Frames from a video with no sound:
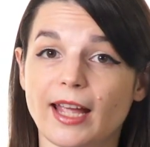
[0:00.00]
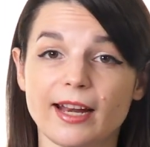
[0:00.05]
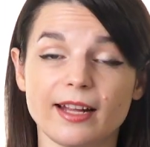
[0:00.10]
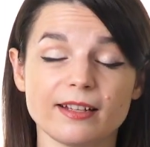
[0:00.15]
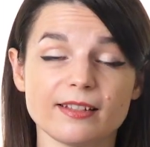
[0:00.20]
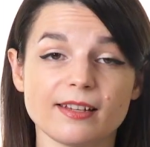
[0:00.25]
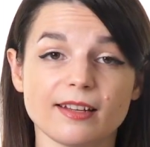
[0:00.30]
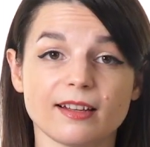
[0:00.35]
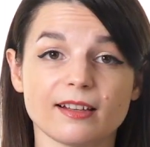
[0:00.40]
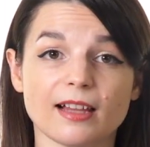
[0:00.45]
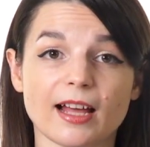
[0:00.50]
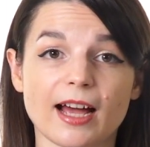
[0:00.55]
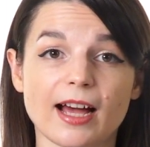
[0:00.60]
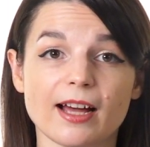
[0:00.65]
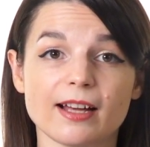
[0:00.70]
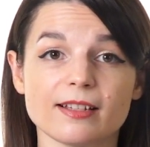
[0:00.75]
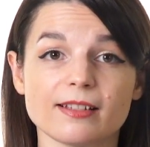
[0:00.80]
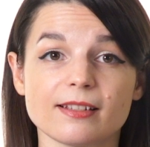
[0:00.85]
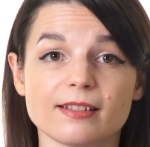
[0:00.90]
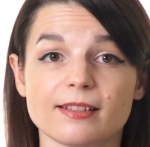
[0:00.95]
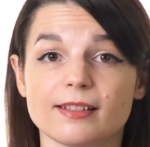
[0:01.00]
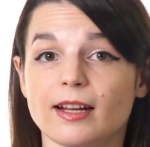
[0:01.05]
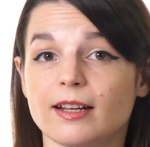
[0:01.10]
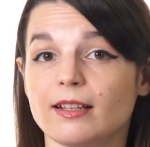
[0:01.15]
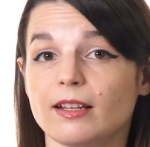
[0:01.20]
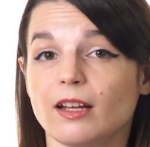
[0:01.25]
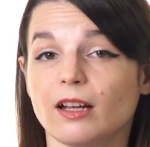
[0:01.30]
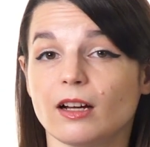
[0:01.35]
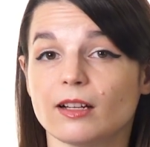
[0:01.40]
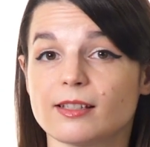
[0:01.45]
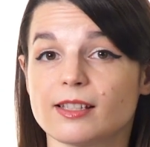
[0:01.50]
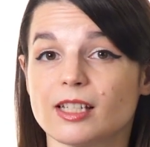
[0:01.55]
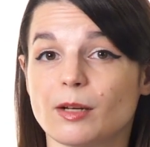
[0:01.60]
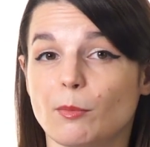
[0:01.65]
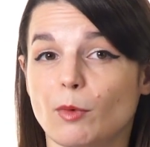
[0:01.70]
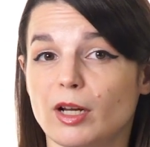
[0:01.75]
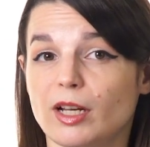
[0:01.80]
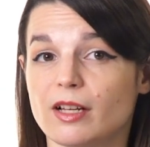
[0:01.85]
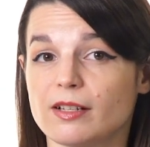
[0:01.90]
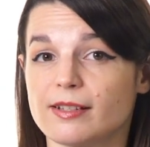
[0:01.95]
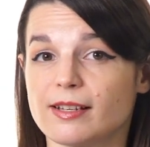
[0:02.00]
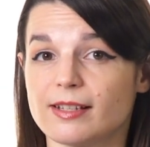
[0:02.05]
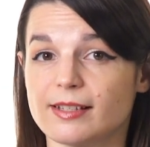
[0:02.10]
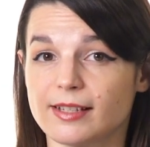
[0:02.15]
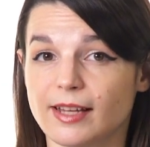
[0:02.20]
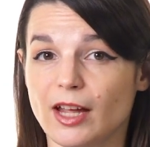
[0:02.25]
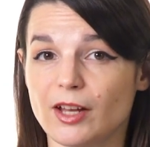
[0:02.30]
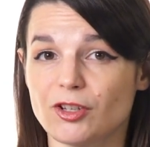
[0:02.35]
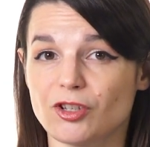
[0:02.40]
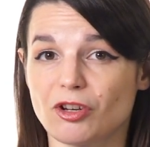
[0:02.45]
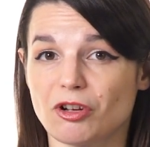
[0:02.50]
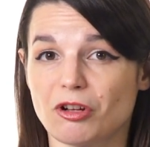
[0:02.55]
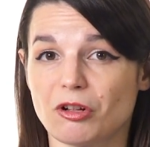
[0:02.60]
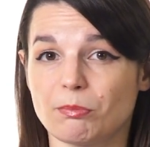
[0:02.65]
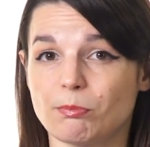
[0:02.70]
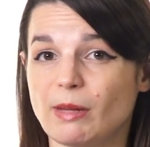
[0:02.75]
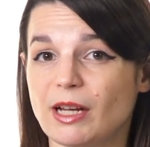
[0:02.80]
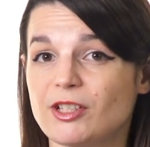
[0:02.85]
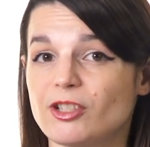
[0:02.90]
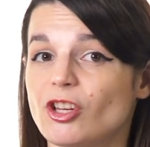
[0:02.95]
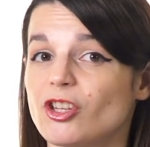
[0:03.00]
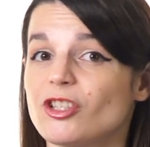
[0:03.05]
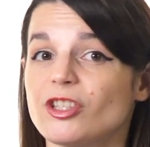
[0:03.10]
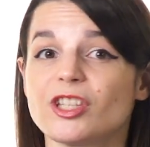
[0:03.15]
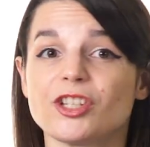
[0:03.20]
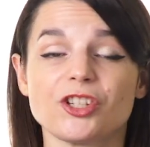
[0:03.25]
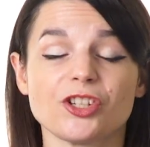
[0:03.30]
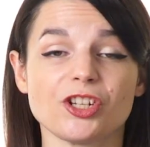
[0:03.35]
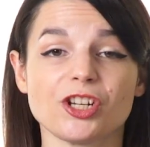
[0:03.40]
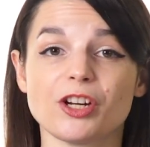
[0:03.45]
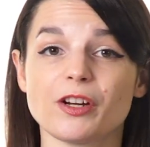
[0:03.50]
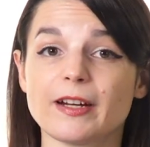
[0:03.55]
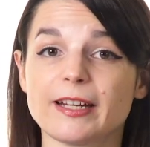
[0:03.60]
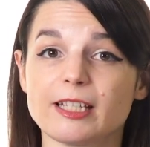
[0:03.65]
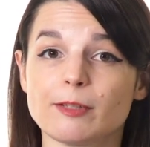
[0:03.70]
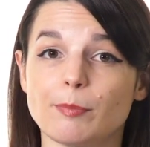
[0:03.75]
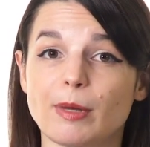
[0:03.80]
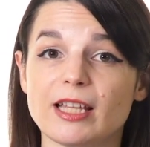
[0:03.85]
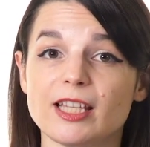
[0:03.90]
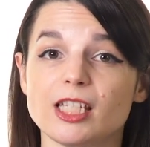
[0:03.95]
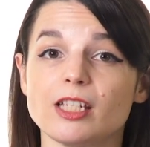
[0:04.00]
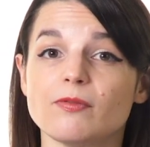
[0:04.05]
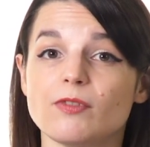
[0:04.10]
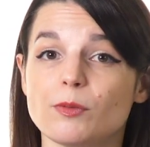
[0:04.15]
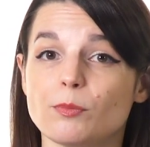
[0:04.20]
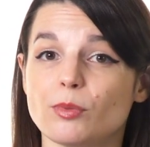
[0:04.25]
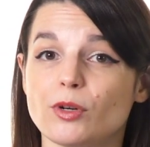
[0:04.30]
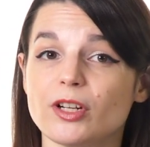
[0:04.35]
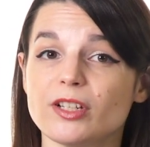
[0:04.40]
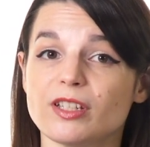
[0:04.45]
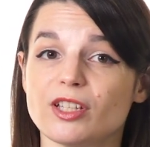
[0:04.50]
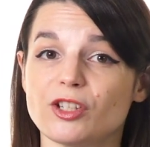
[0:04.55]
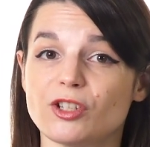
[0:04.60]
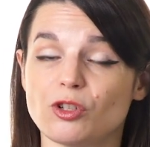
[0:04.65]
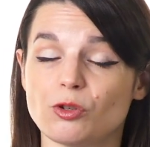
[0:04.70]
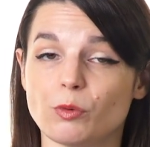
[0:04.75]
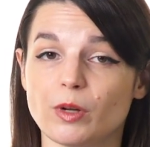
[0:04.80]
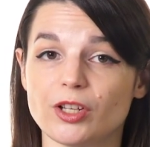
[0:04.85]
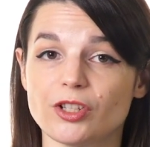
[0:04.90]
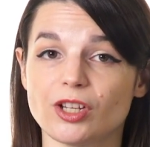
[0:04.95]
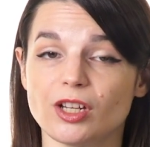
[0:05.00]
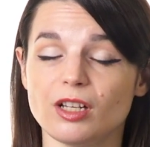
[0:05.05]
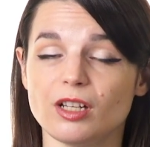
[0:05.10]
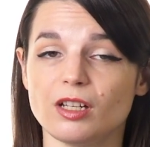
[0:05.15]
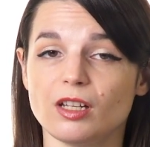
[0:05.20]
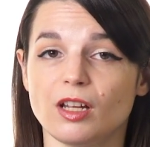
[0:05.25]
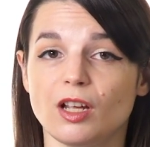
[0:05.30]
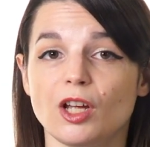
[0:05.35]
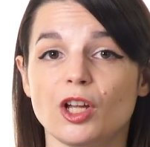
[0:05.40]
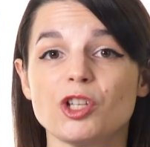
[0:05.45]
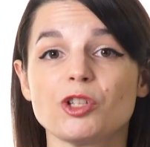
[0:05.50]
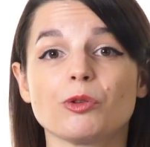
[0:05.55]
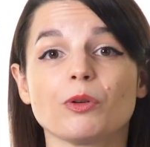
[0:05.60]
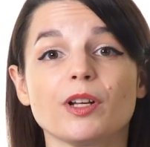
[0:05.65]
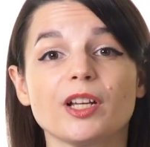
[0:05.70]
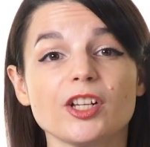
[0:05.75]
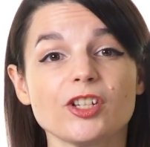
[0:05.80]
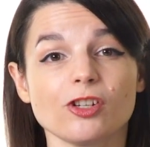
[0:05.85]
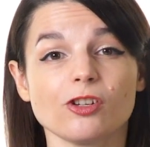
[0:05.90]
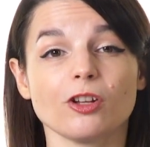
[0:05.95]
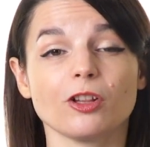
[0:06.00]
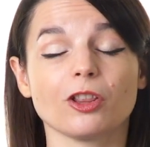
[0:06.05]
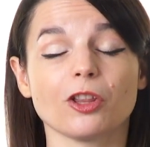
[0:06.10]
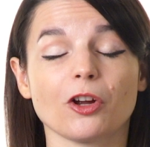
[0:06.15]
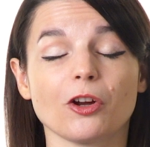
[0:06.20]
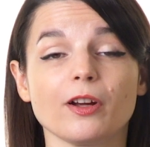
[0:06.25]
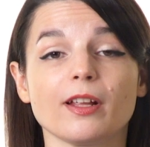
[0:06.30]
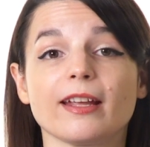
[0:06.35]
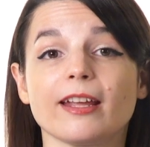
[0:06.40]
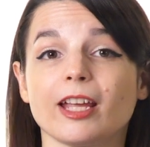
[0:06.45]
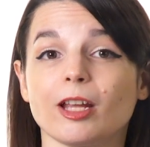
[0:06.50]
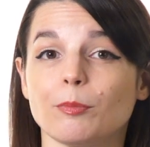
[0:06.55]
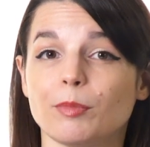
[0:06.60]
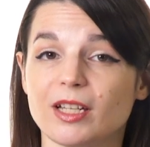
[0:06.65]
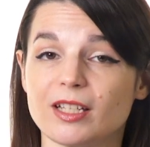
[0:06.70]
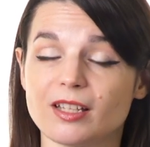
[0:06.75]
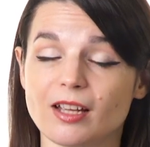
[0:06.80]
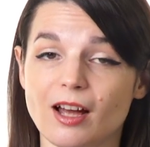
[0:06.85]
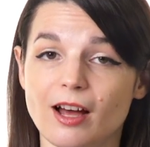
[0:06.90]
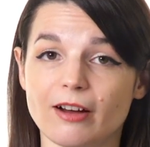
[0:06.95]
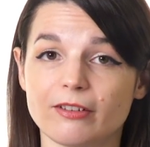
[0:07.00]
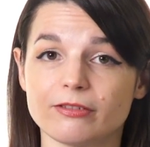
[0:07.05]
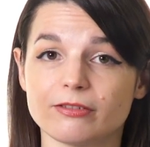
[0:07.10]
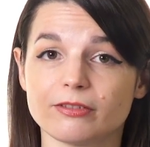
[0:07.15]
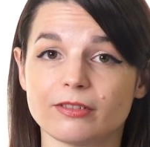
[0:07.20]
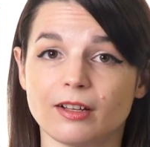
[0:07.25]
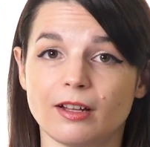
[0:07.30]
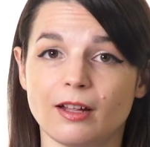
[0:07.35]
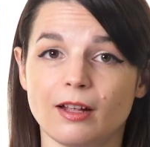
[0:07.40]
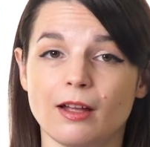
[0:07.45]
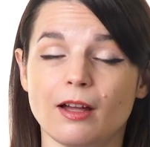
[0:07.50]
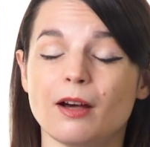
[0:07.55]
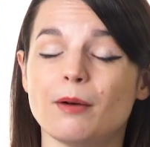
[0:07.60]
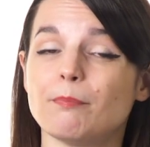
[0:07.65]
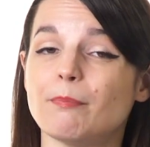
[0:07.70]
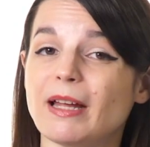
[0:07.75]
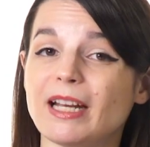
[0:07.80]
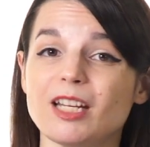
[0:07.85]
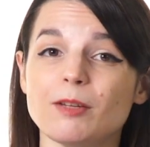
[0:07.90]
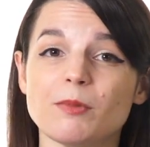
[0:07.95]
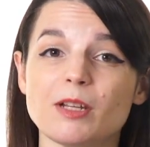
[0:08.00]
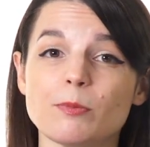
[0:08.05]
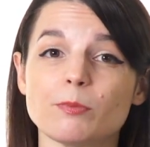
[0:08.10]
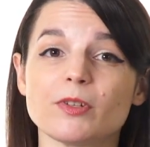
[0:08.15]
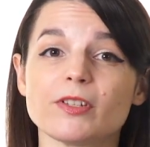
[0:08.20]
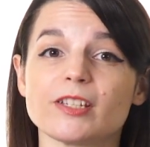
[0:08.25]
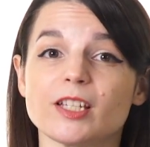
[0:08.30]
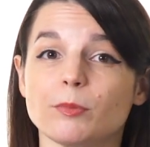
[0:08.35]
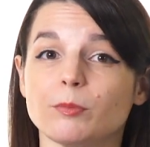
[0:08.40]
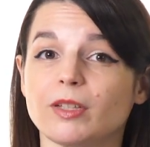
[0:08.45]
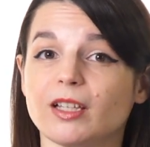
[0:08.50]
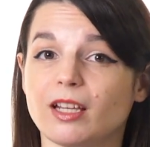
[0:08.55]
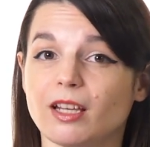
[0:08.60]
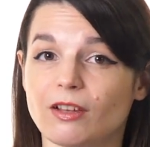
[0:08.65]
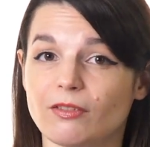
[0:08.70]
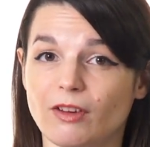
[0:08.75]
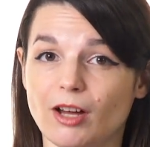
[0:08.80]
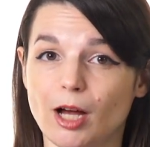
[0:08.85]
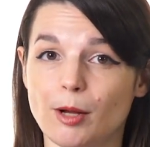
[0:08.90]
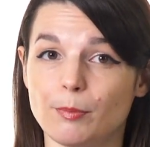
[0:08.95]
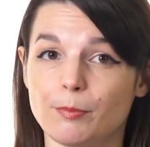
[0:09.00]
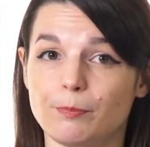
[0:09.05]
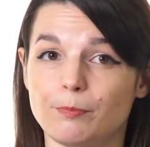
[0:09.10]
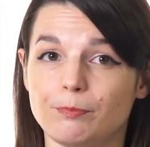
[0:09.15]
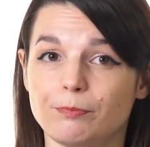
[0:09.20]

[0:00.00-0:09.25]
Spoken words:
getting to class, studying on someone else's schedule, and just the sheer expense of the books and tuition, traditional learning can be tough. Many people simply give up.